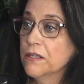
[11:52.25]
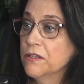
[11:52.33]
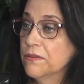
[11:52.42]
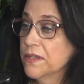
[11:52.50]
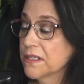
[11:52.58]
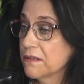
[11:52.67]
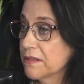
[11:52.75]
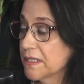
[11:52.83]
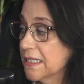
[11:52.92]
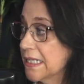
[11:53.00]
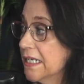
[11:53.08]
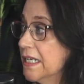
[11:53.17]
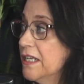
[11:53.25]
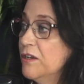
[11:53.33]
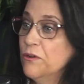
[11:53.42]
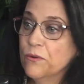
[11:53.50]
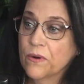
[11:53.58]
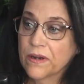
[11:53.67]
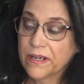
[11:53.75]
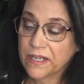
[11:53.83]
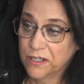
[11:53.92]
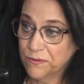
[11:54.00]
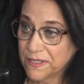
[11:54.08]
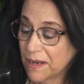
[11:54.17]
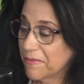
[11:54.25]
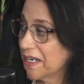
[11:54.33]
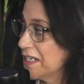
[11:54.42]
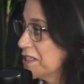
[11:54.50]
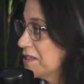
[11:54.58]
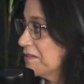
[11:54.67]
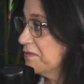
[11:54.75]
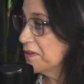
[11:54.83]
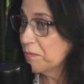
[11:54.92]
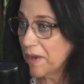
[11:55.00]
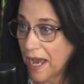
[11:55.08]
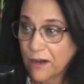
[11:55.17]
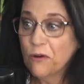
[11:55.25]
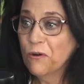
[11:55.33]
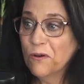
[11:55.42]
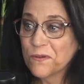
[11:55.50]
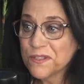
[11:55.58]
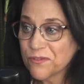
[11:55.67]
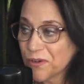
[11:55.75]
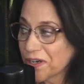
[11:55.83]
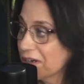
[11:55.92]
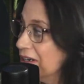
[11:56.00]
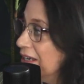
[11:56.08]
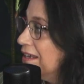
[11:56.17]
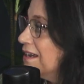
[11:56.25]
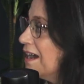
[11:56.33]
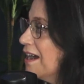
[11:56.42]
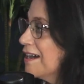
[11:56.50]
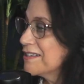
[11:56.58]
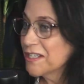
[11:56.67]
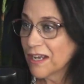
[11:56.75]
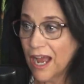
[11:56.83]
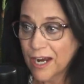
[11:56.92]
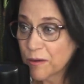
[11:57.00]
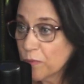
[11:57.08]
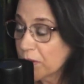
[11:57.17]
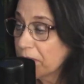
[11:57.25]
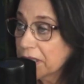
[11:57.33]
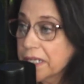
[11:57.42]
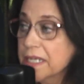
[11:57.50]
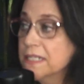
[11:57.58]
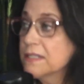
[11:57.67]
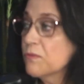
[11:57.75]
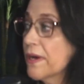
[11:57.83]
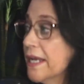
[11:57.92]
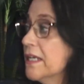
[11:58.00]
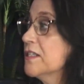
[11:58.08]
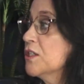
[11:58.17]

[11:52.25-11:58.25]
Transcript: The city who can use that money to fill potholes or to hire more police, right?